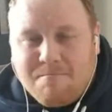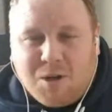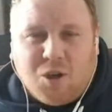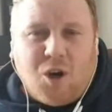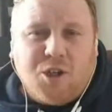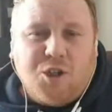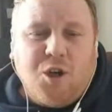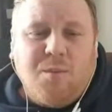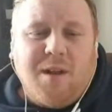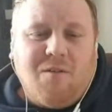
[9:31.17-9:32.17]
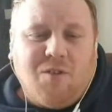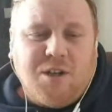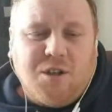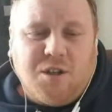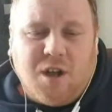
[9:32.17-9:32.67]
Because I assume that
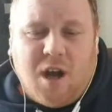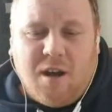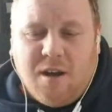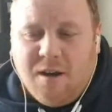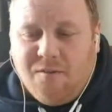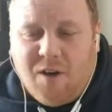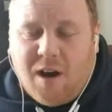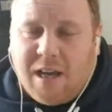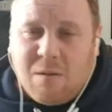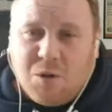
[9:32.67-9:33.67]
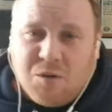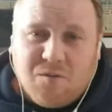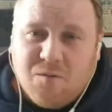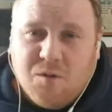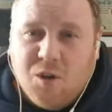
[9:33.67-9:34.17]
Richard Fahey would have,
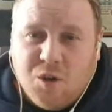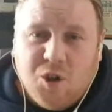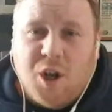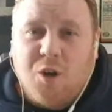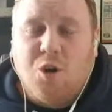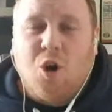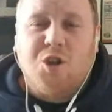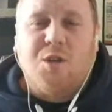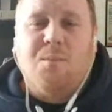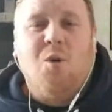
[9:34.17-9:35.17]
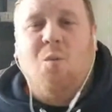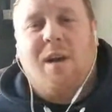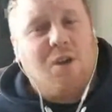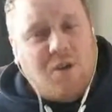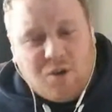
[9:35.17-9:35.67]
you know, you got to the point where
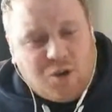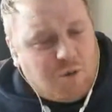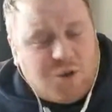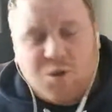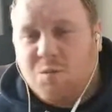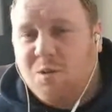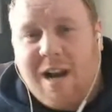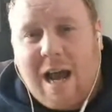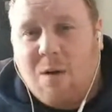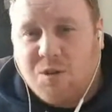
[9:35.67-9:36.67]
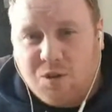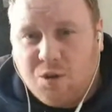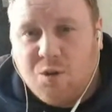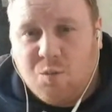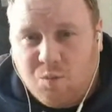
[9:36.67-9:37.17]
you just were allowed to
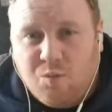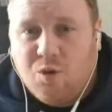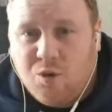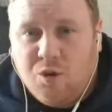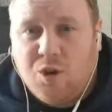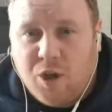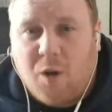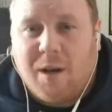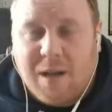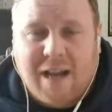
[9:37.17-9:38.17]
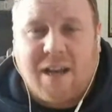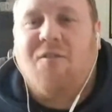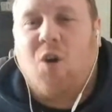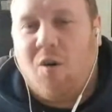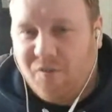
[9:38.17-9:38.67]
do, you know, he had
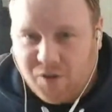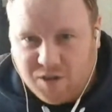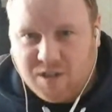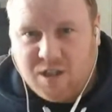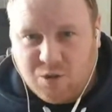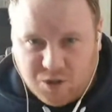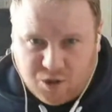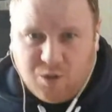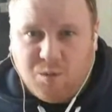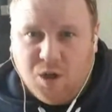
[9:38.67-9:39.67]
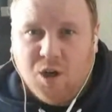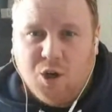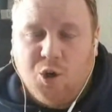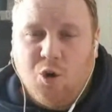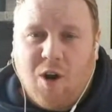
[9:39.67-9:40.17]
enough confidence in you to do
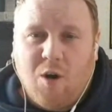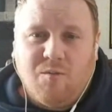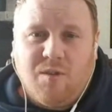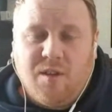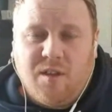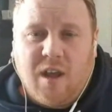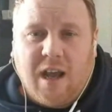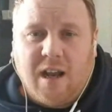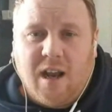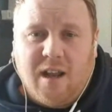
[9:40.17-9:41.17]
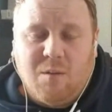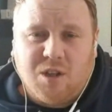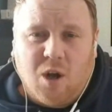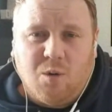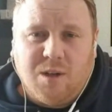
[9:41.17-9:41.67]
your own thing, and there
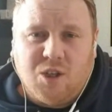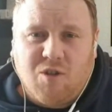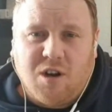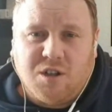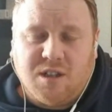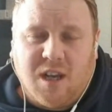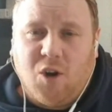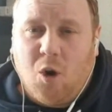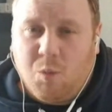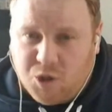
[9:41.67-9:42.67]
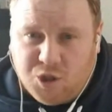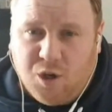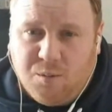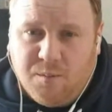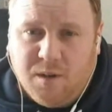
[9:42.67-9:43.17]
was no instructions given, I would assume.